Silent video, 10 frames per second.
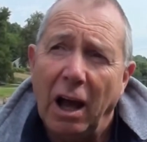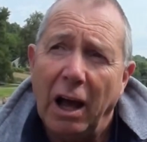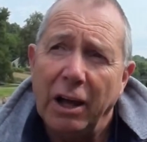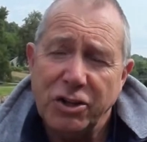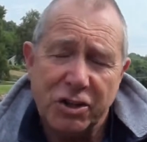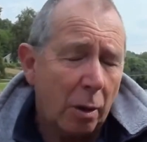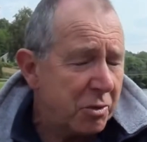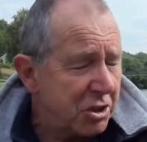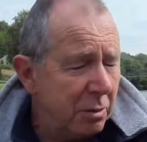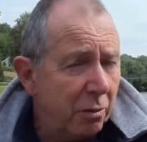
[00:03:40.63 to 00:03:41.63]
uh, just
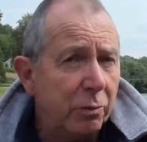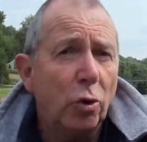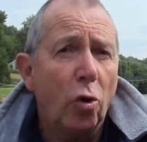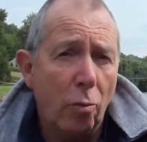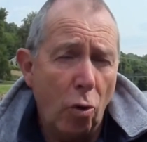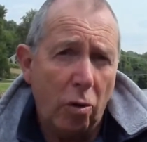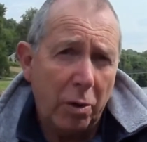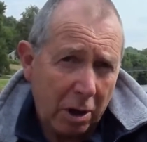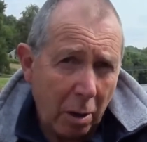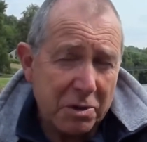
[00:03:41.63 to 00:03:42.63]
upstream from Tormore
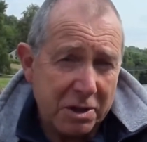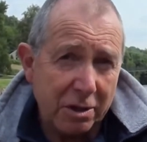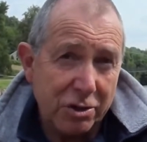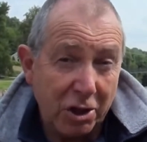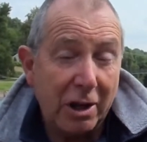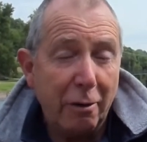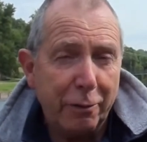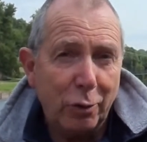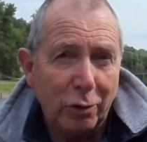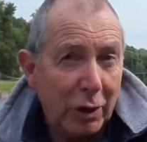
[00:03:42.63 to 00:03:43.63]
when it comes to
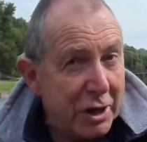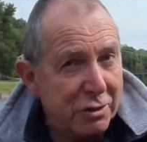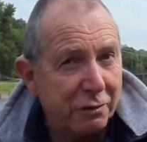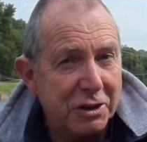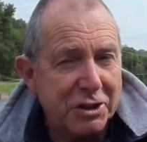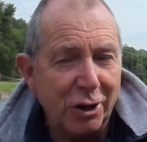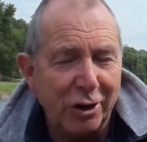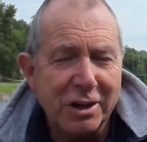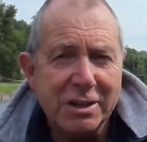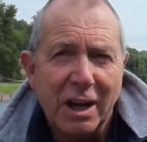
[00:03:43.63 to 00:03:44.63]
geographical location of
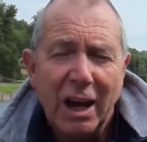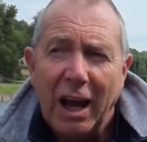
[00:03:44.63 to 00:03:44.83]
distilleries.